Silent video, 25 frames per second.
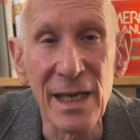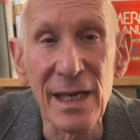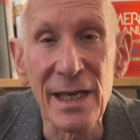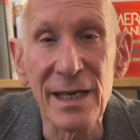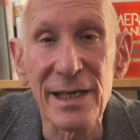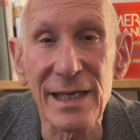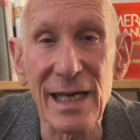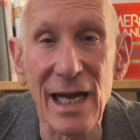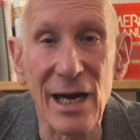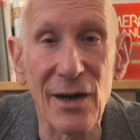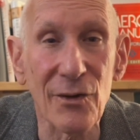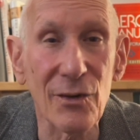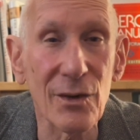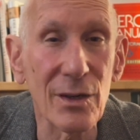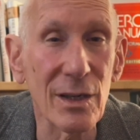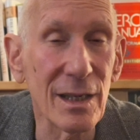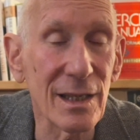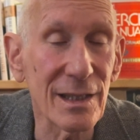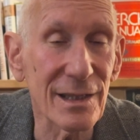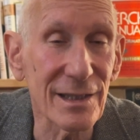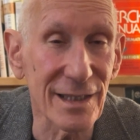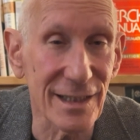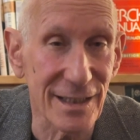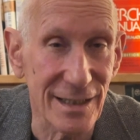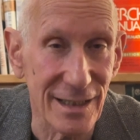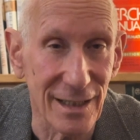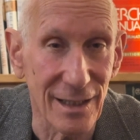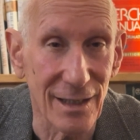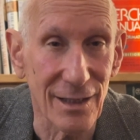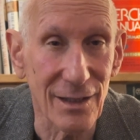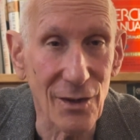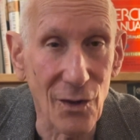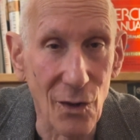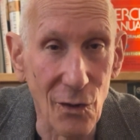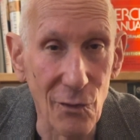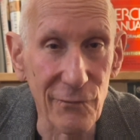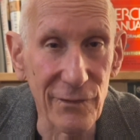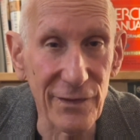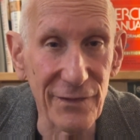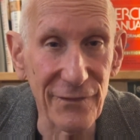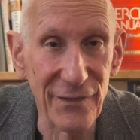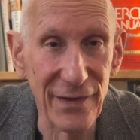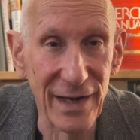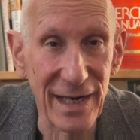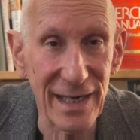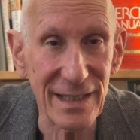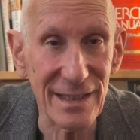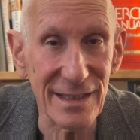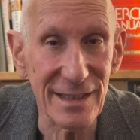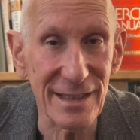Now, listen, COVID
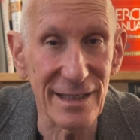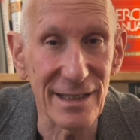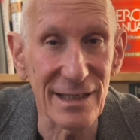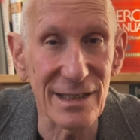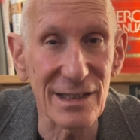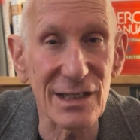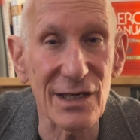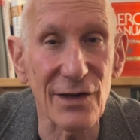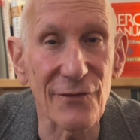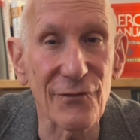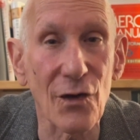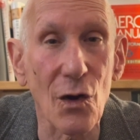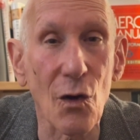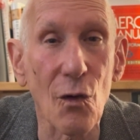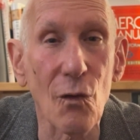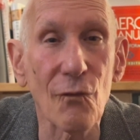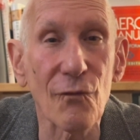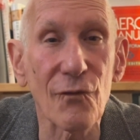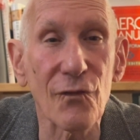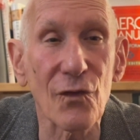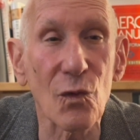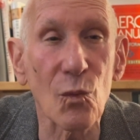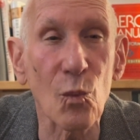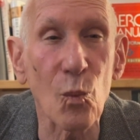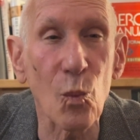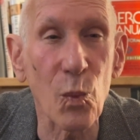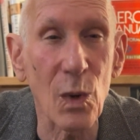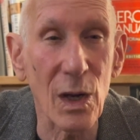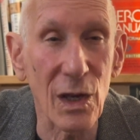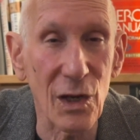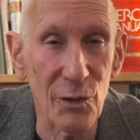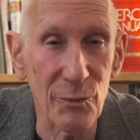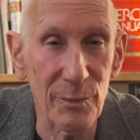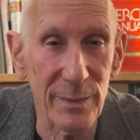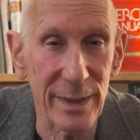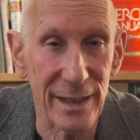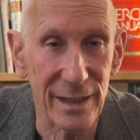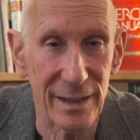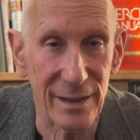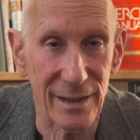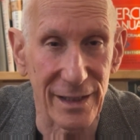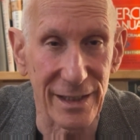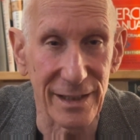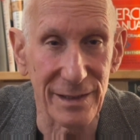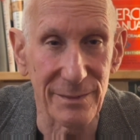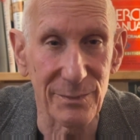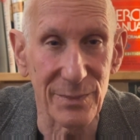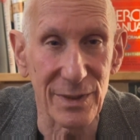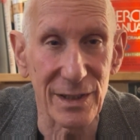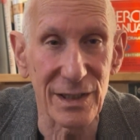vaccines have overwhelmingly
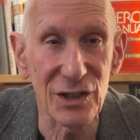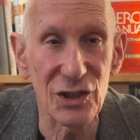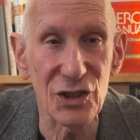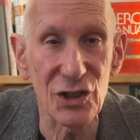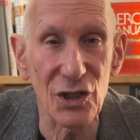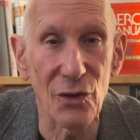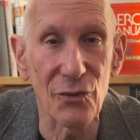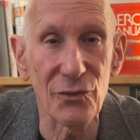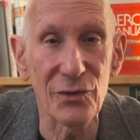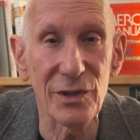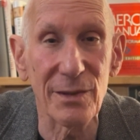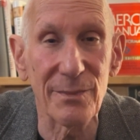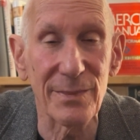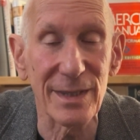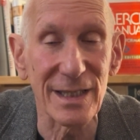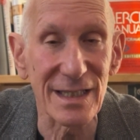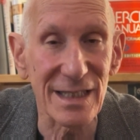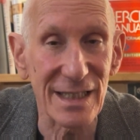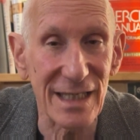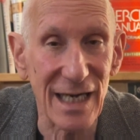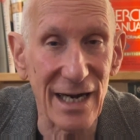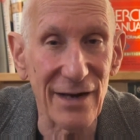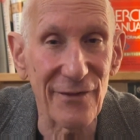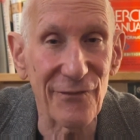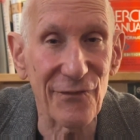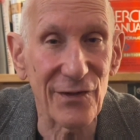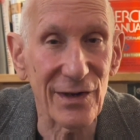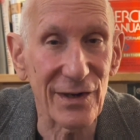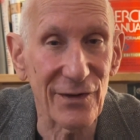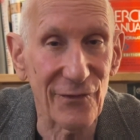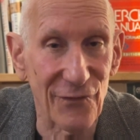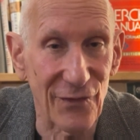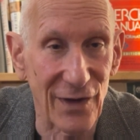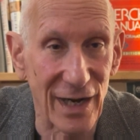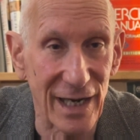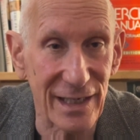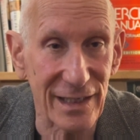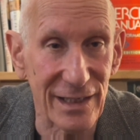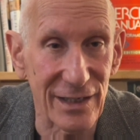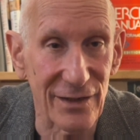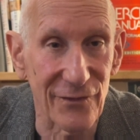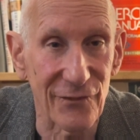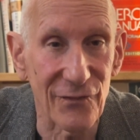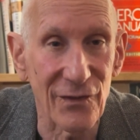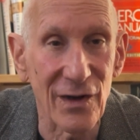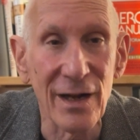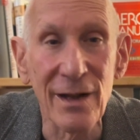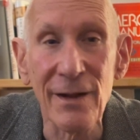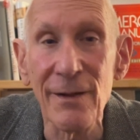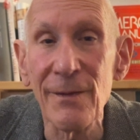been shown to be safe and effective.
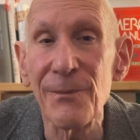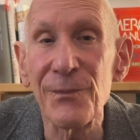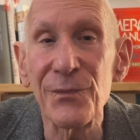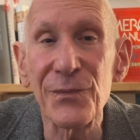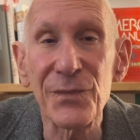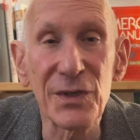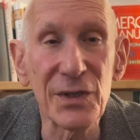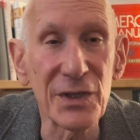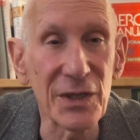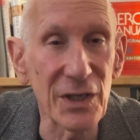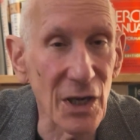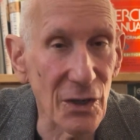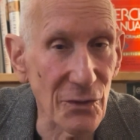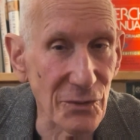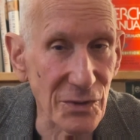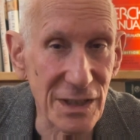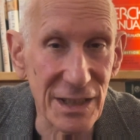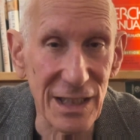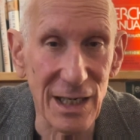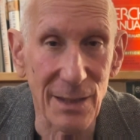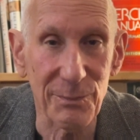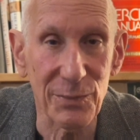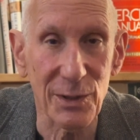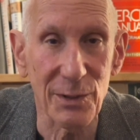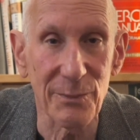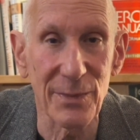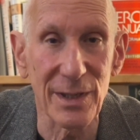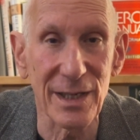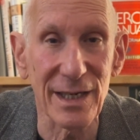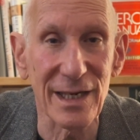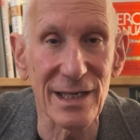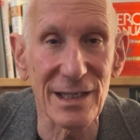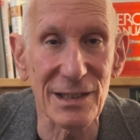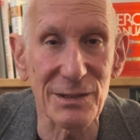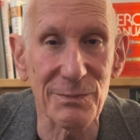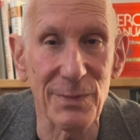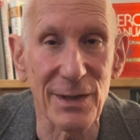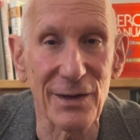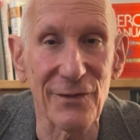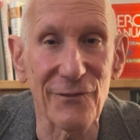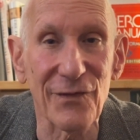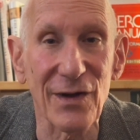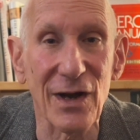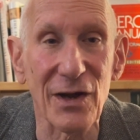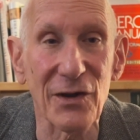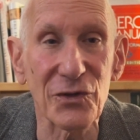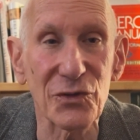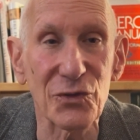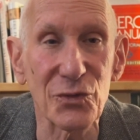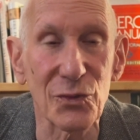No supplement has been
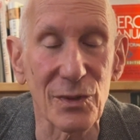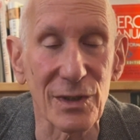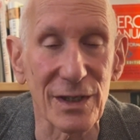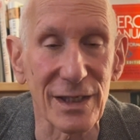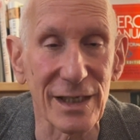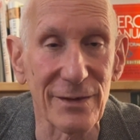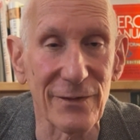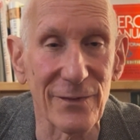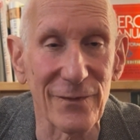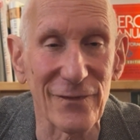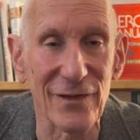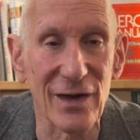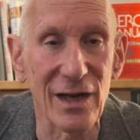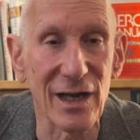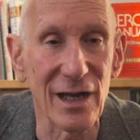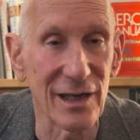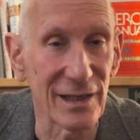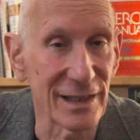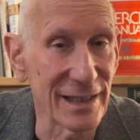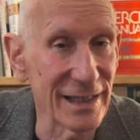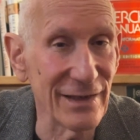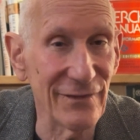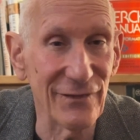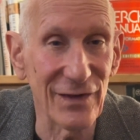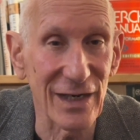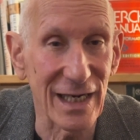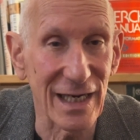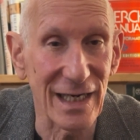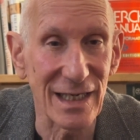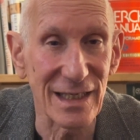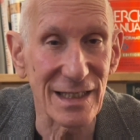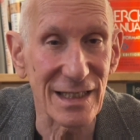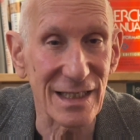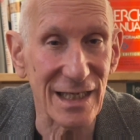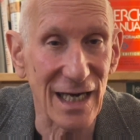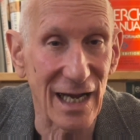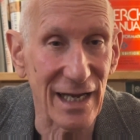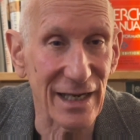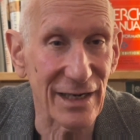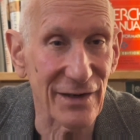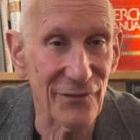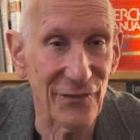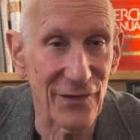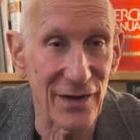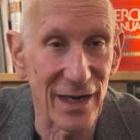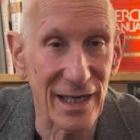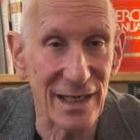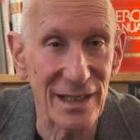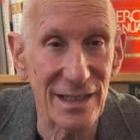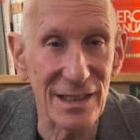found to alleviate side
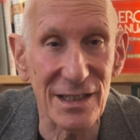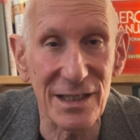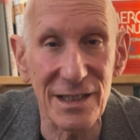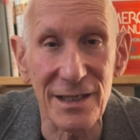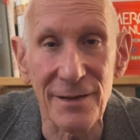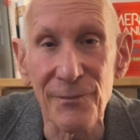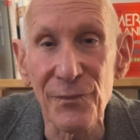effects.